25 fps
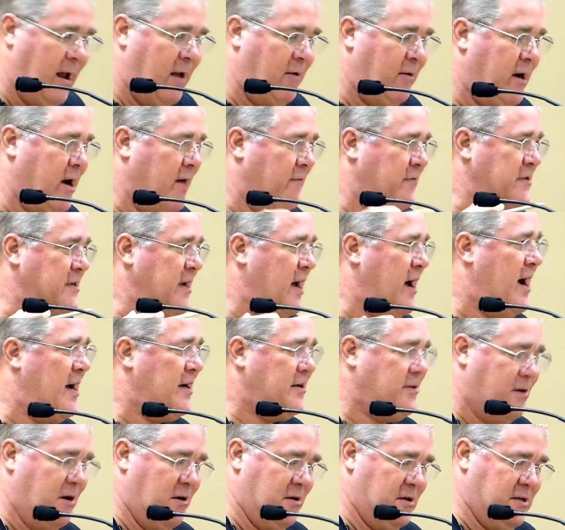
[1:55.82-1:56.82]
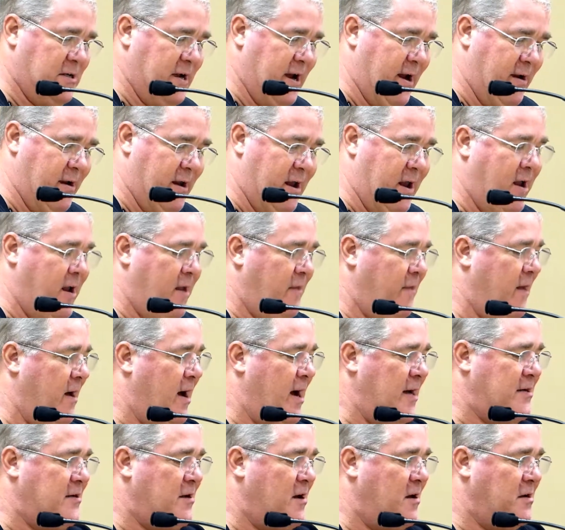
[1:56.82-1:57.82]
don't care if it's a hot dog stand. A
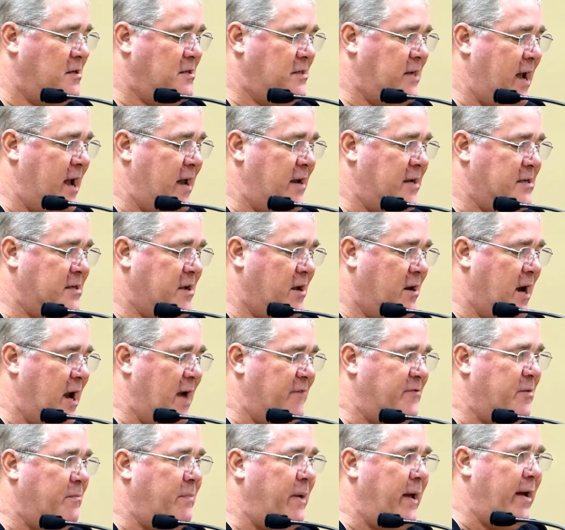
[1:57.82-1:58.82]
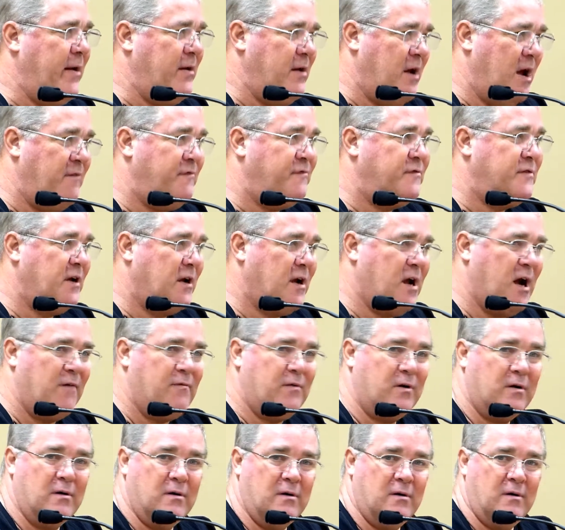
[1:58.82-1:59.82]
hot dog stand is gonna have to pay enough to
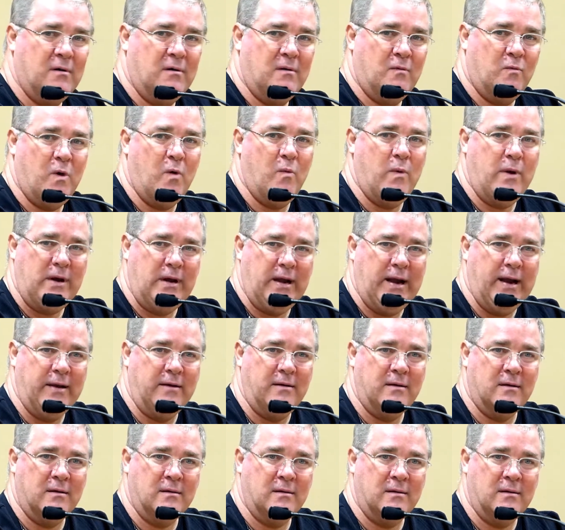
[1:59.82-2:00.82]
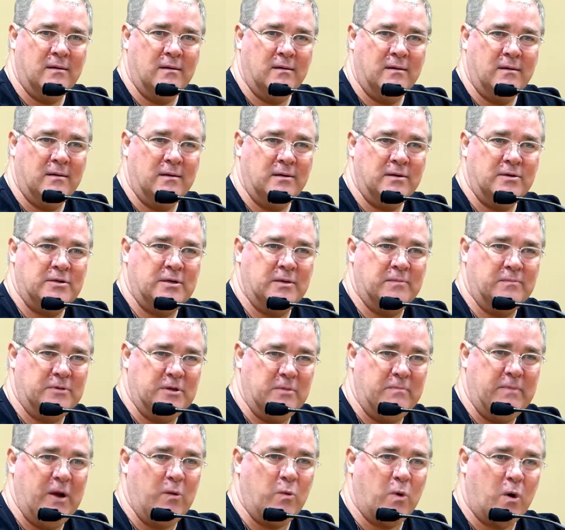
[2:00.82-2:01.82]
cover what we need to
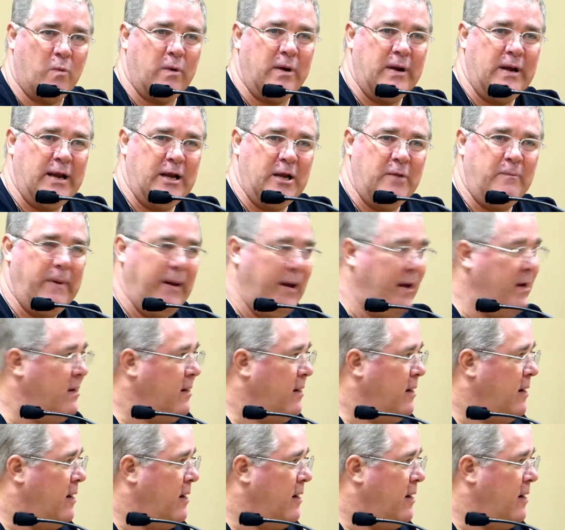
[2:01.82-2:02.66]
be where we need to be.